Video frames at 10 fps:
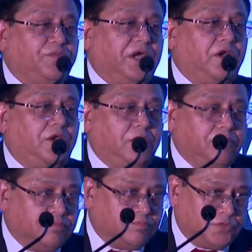be a
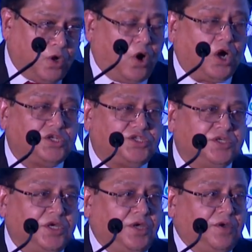horse
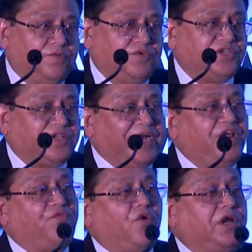which is
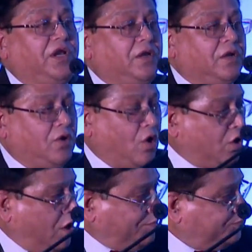ready for a long
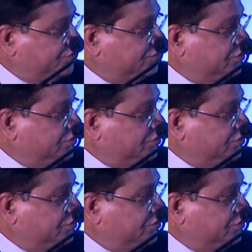hop.